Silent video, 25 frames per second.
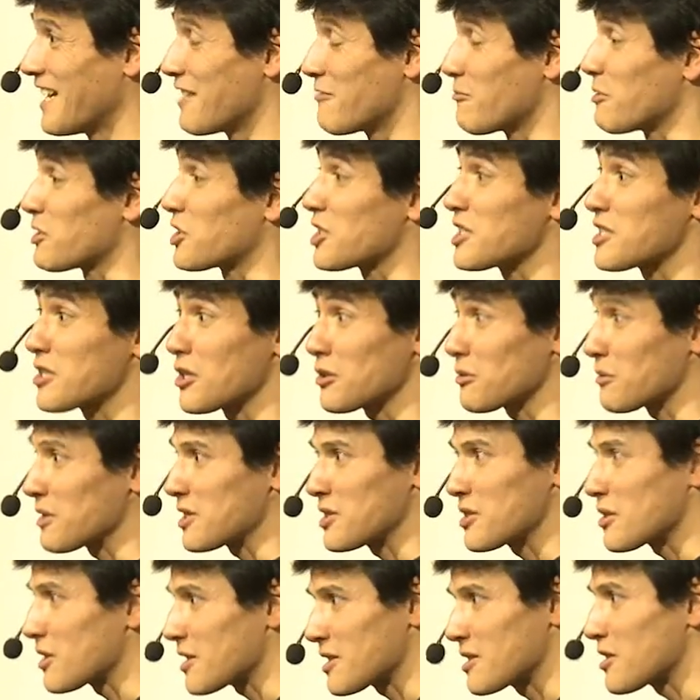which is
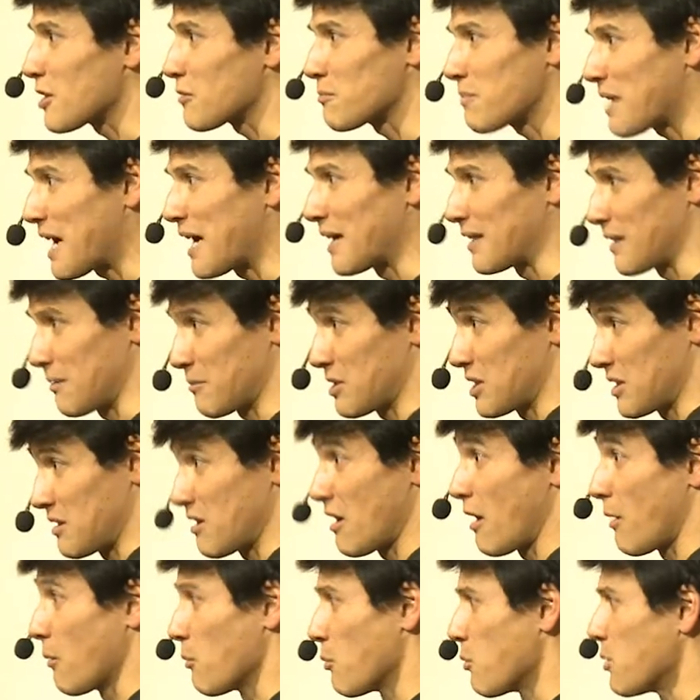it's not bad. I mean,
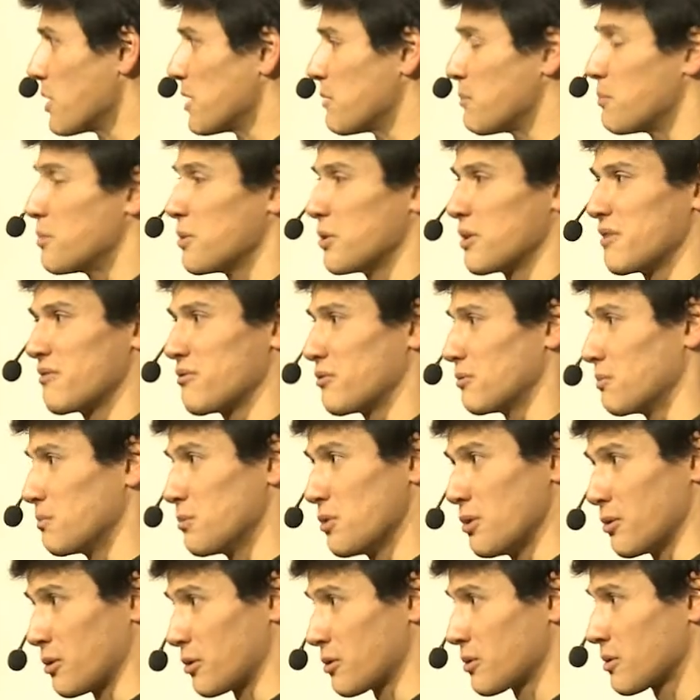they are really beautiful
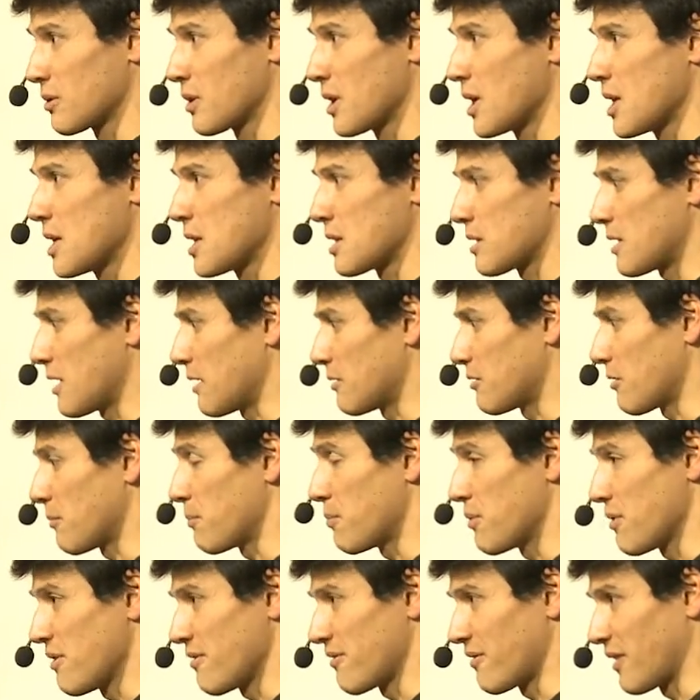books. They're
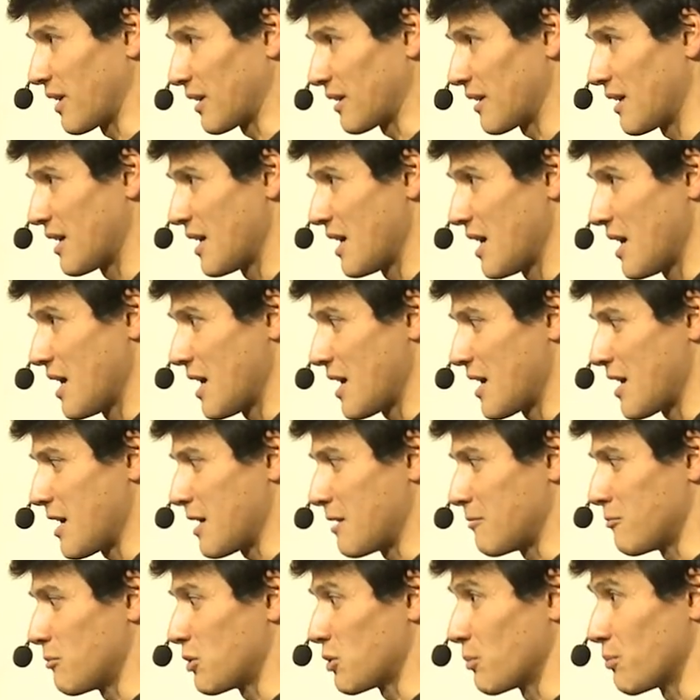perfect.
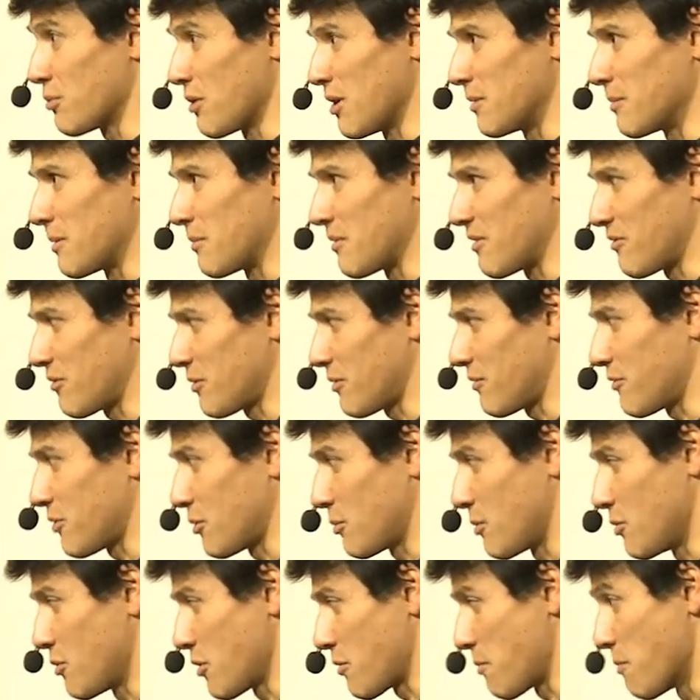But the problem, if
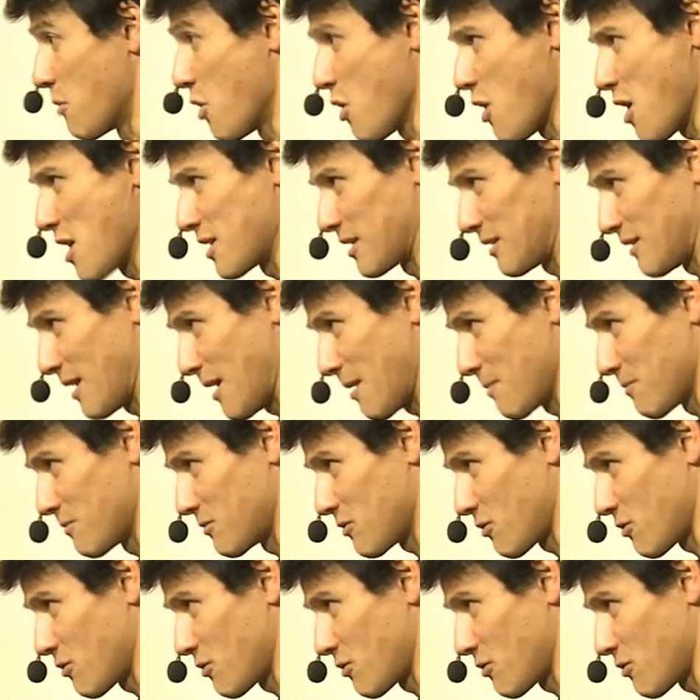you look more at them,